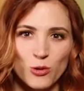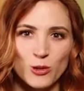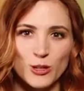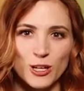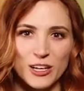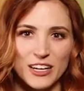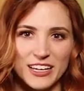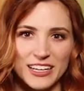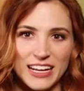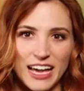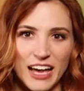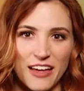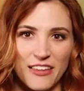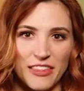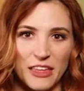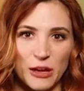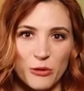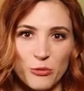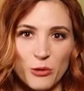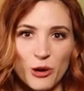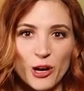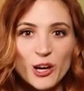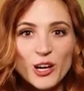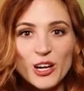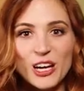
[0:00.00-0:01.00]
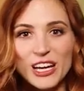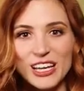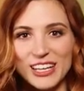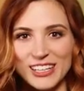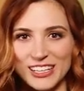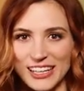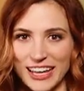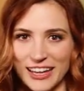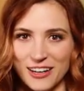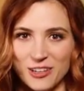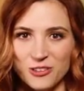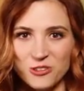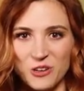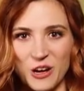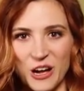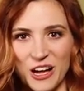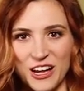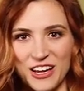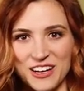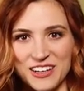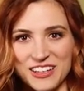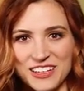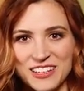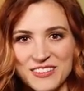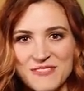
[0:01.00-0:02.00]
We'll look at how they work later
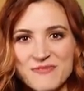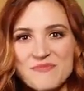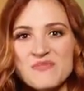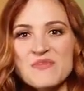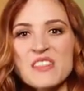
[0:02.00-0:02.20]
on.